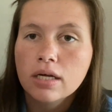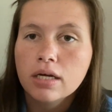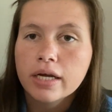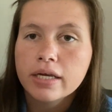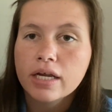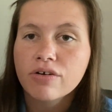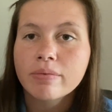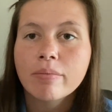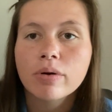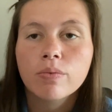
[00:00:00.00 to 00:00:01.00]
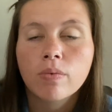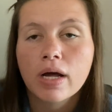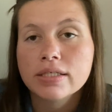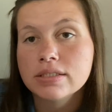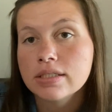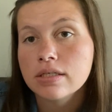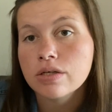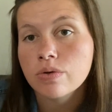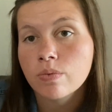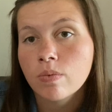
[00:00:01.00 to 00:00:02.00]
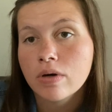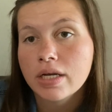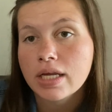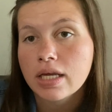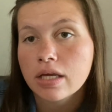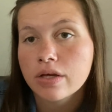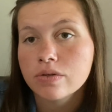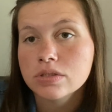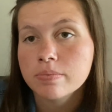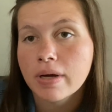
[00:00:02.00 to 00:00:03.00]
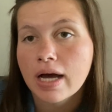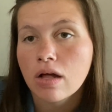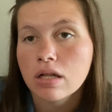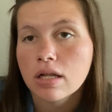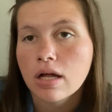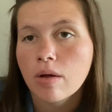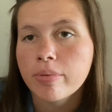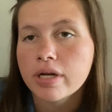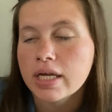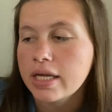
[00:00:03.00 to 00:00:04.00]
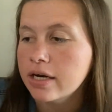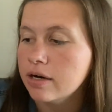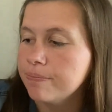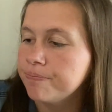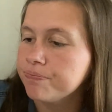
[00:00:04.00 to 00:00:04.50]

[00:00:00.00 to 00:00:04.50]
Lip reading: I can't remember what wood he used, but I'll put it here.